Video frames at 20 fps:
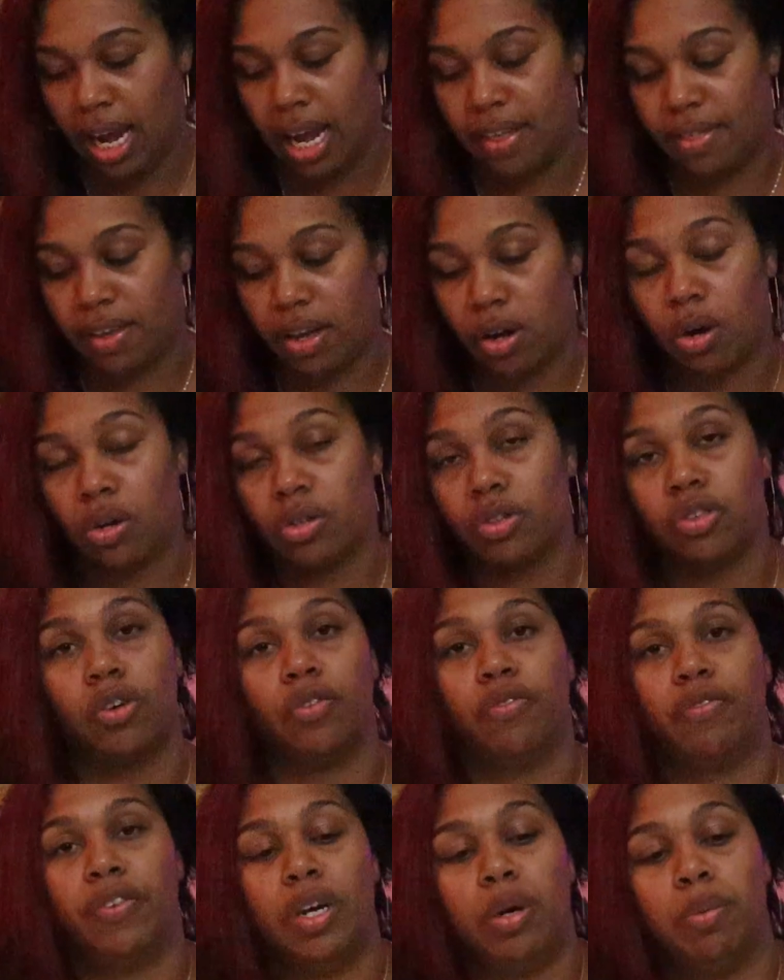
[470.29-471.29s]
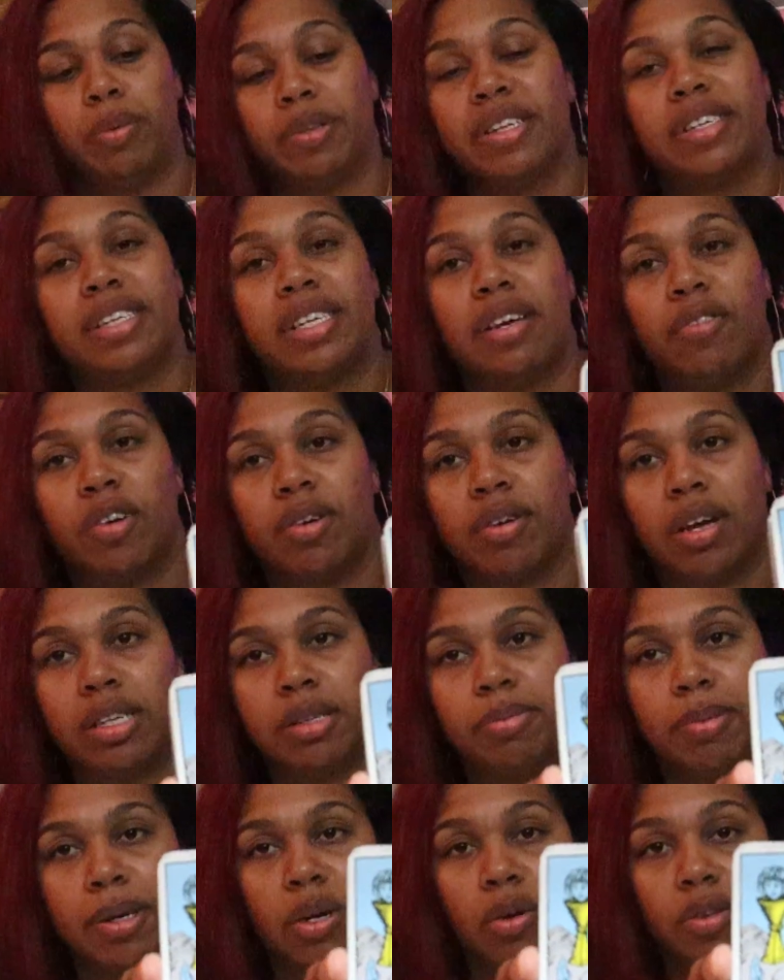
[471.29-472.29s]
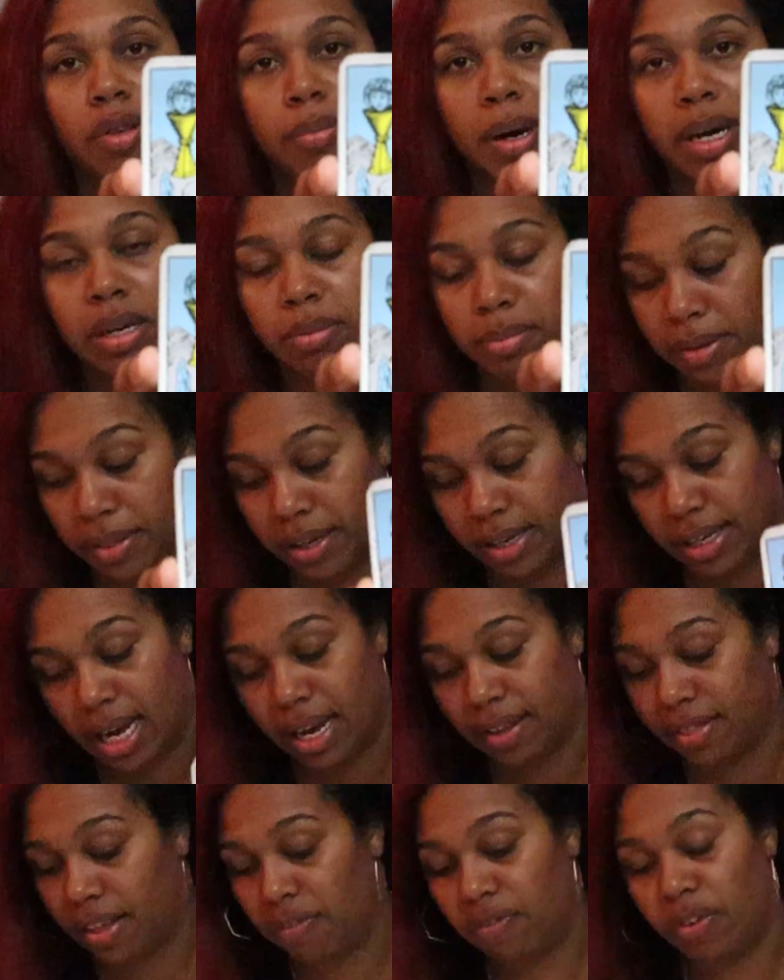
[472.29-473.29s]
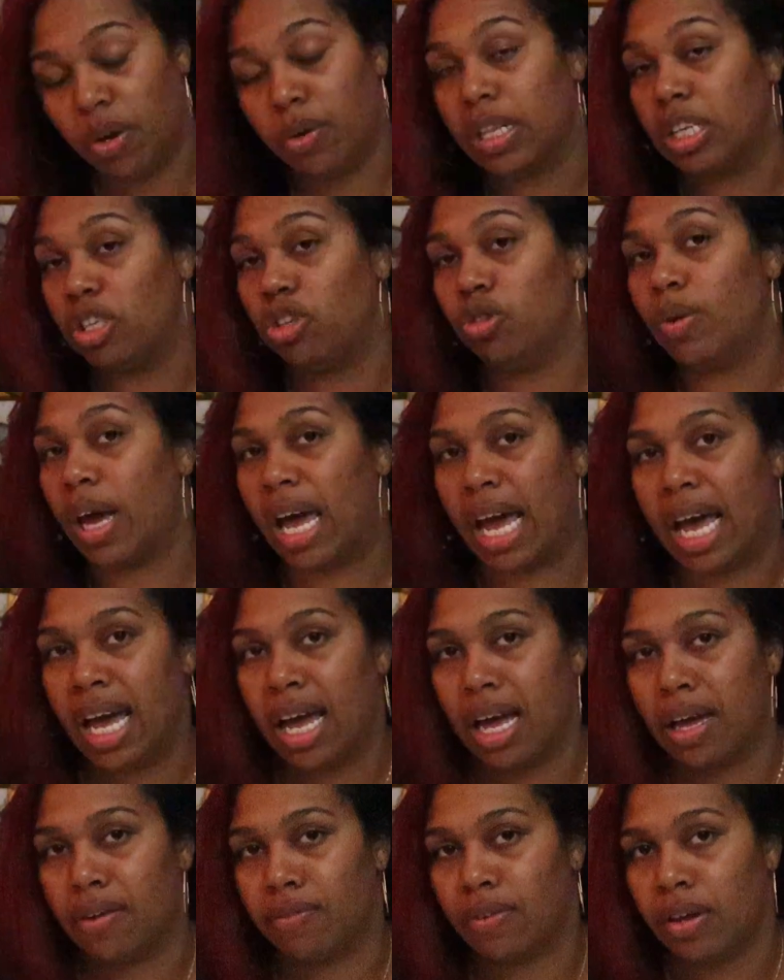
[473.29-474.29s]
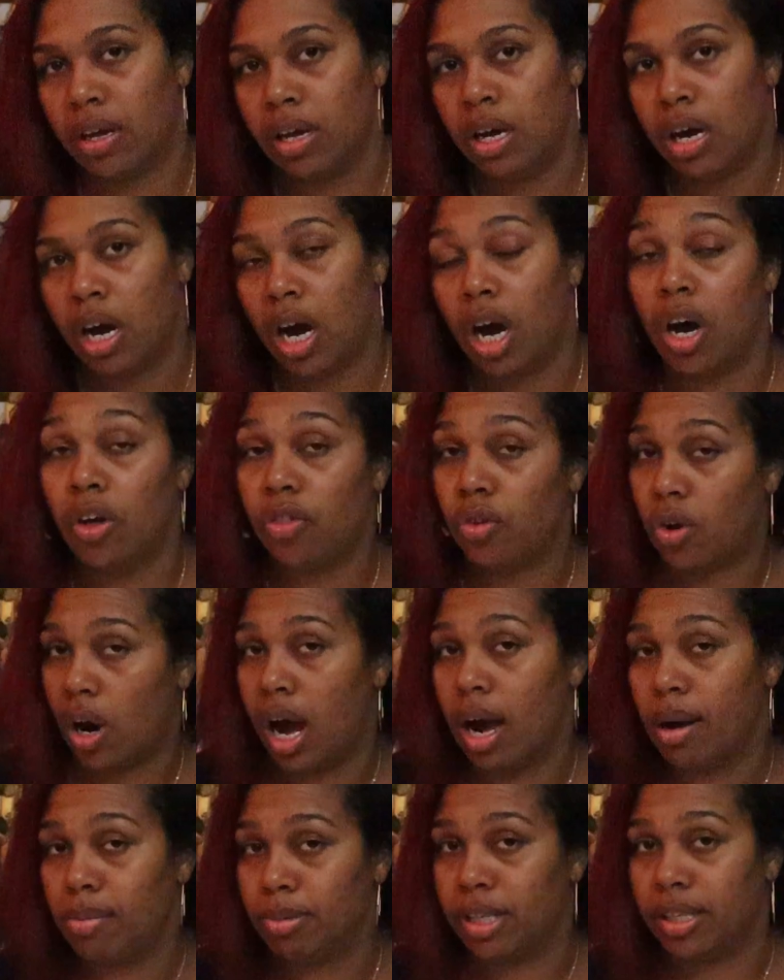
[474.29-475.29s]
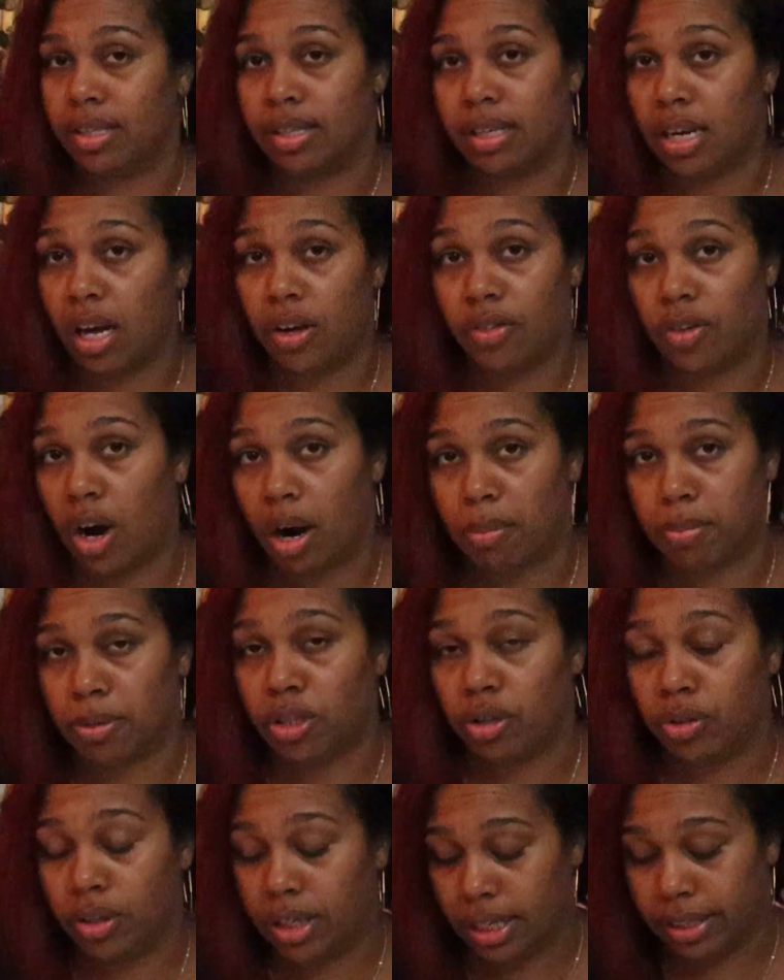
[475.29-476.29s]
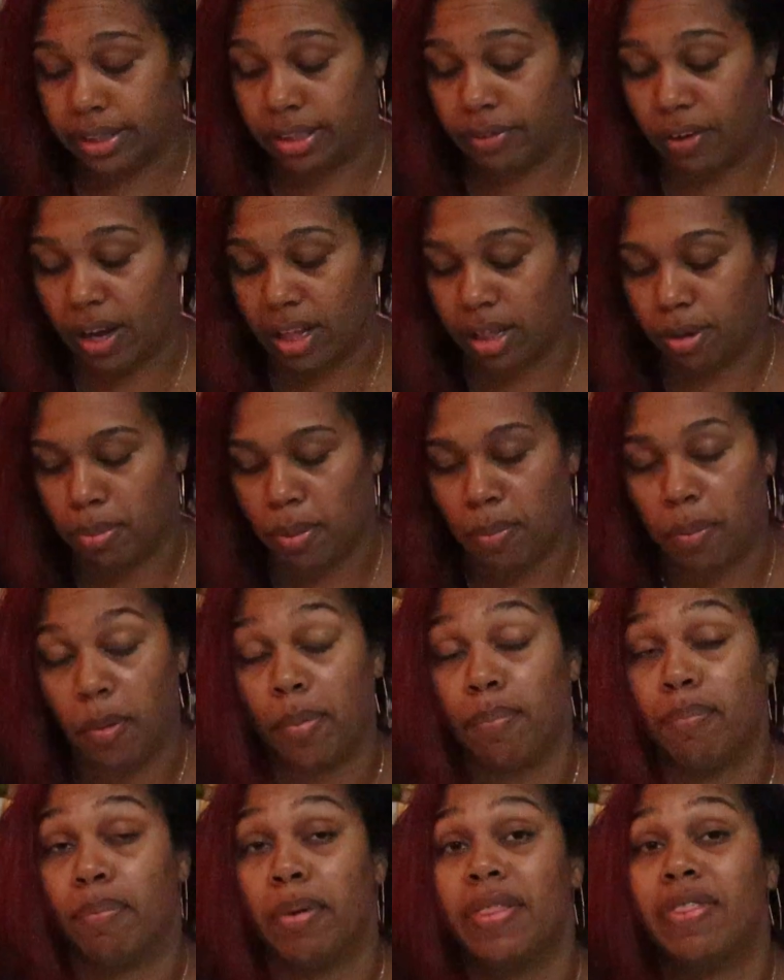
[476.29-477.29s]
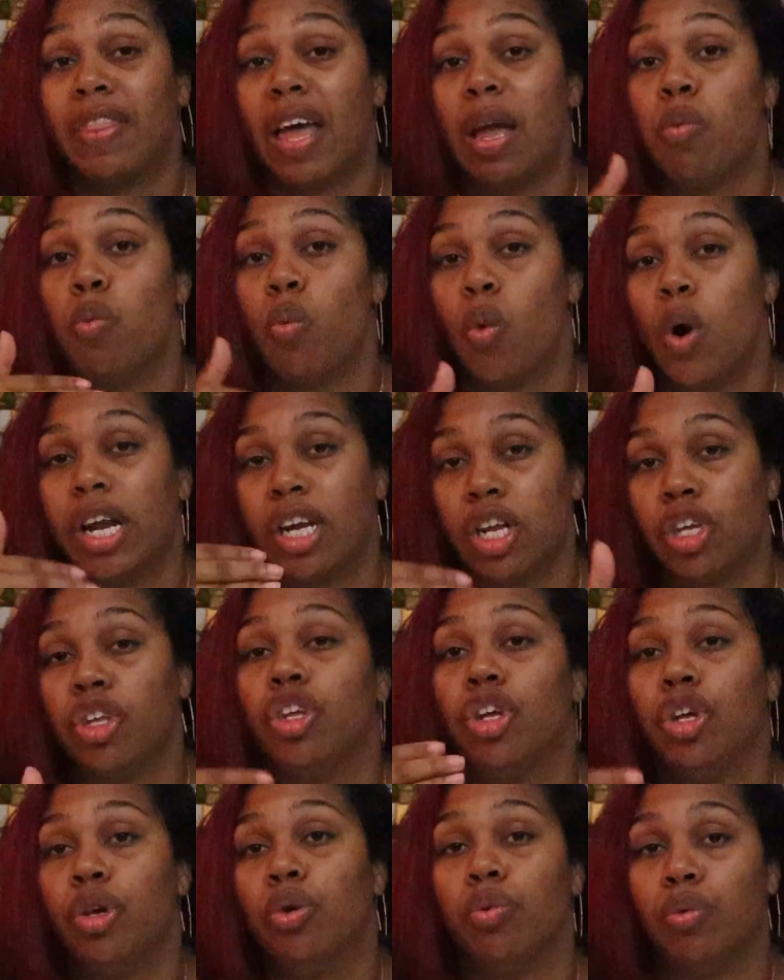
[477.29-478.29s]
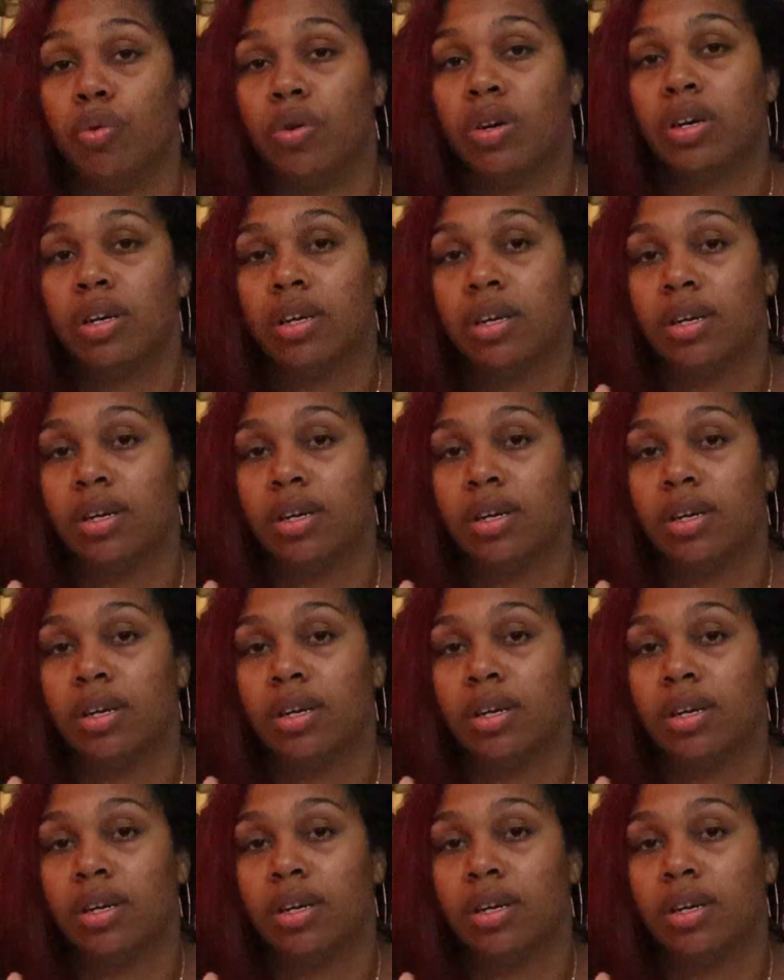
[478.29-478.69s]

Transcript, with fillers: And they also feel with the Seven of Cups being on the bottom of the deck, they feel that you have other options and other opportunities available, but, but they want you.